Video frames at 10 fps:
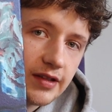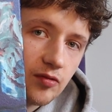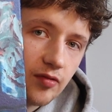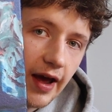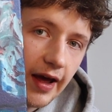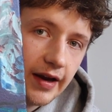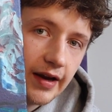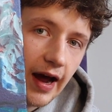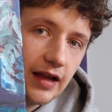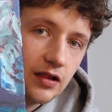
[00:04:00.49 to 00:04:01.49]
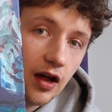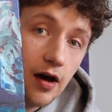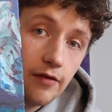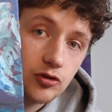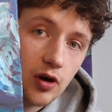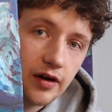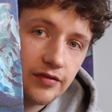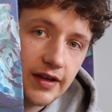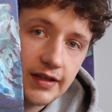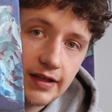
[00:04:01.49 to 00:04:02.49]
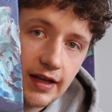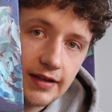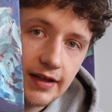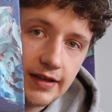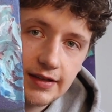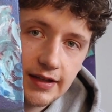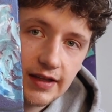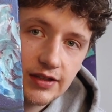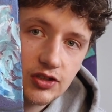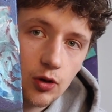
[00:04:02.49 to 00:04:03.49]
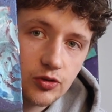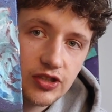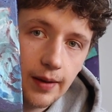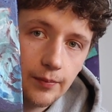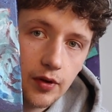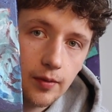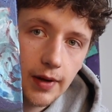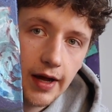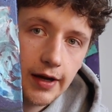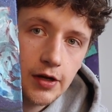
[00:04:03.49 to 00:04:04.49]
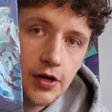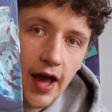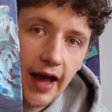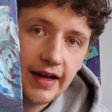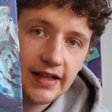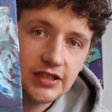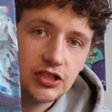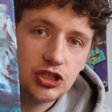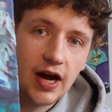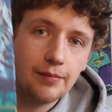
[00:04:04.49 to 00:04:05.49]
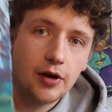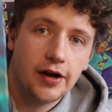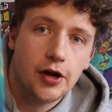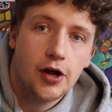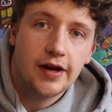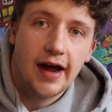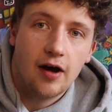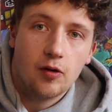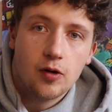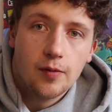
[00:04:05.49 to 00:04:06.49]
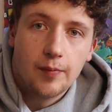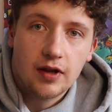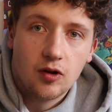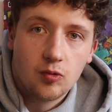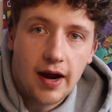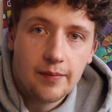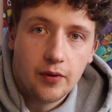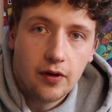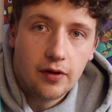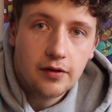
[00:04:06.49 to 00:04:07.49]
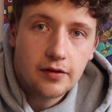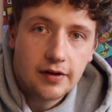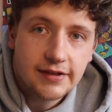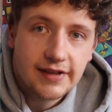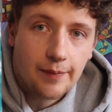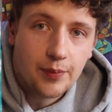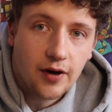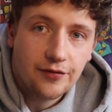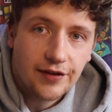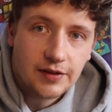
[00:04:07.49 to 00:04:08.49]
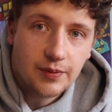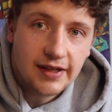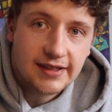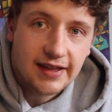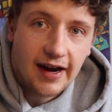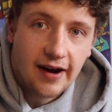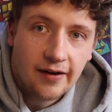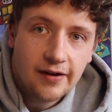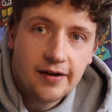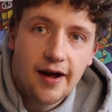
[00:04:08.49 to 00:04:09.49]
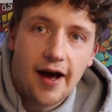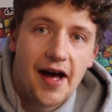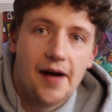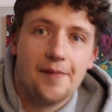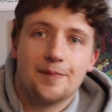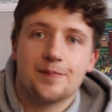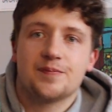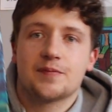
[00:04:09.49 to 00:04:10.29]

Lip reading: things of red, and I love drawing faces like this because it's so simple, but it gets the job done. Now, my little Red Bull, it's not perfect, but it's there. And